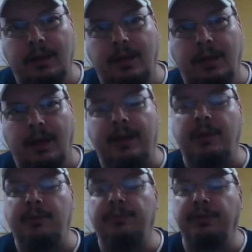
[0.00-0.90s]
let
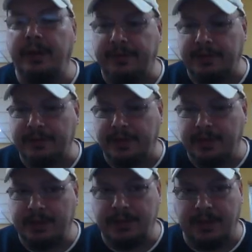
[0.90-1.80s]
me preface
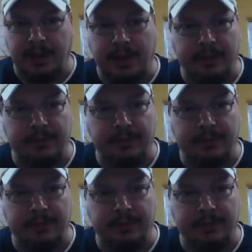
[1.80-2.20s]
this. I have